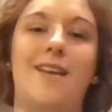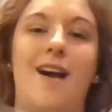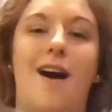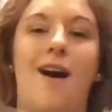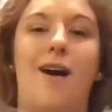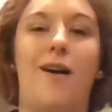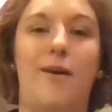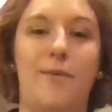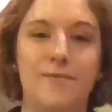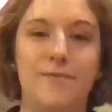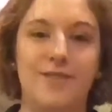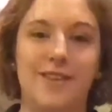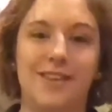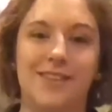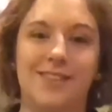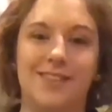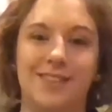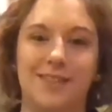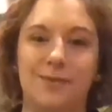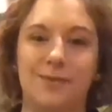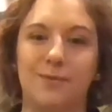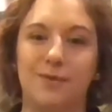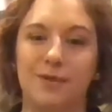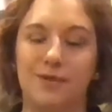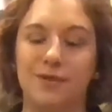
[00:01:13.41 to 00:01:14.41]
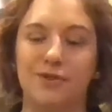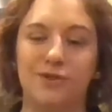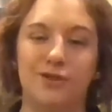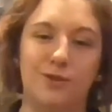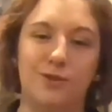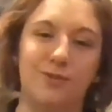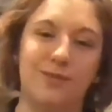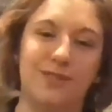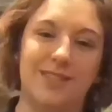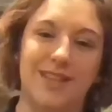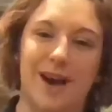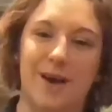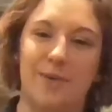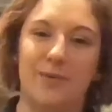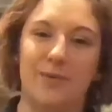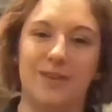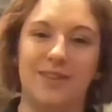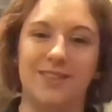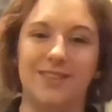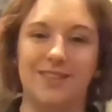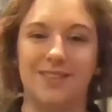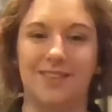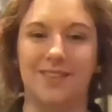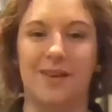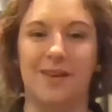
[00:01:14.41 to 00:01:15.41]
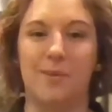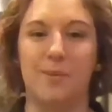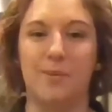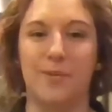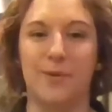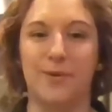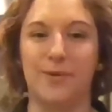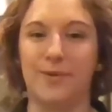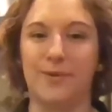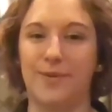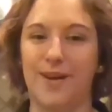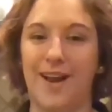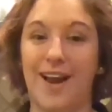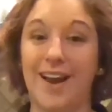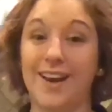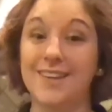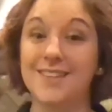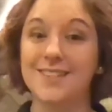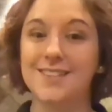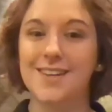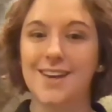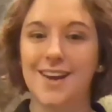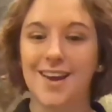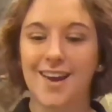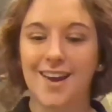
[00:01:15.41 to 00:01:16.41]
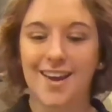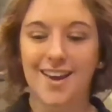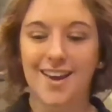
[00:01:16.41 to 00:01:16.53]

obviously would choose that one. It's a lot more direct.